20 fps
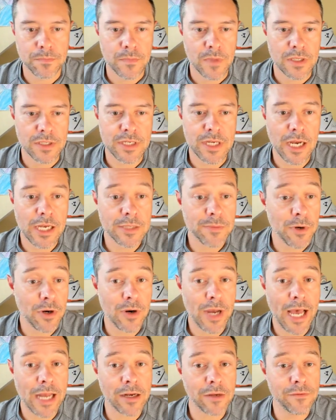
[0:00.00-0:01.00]
Scosmo,
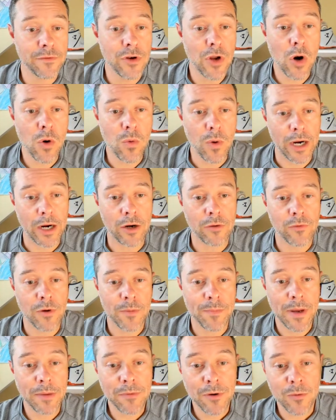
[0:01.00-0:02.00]
out of nowhere,
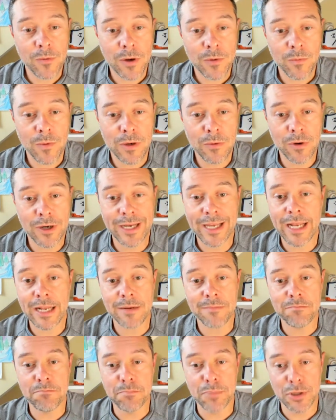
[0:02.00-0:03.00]
remember when we were
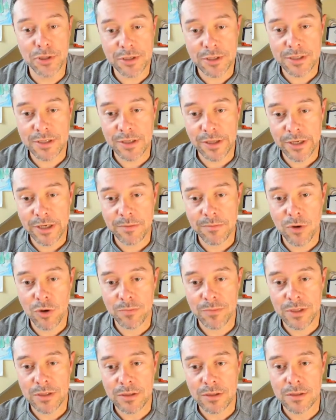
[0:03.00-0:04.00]
getting Bundesliga
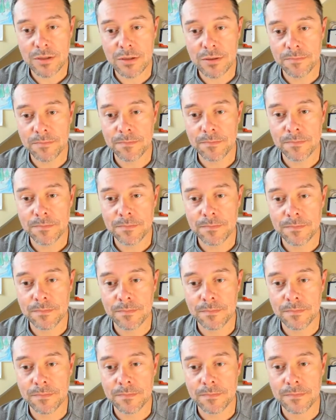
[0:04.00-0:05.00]
moments?
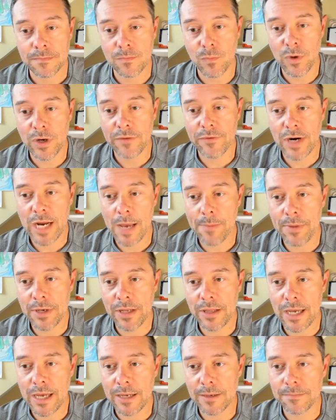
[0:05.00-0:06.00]
Whatever happened to
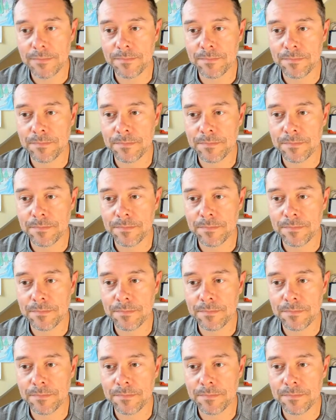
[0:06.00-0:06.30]
that?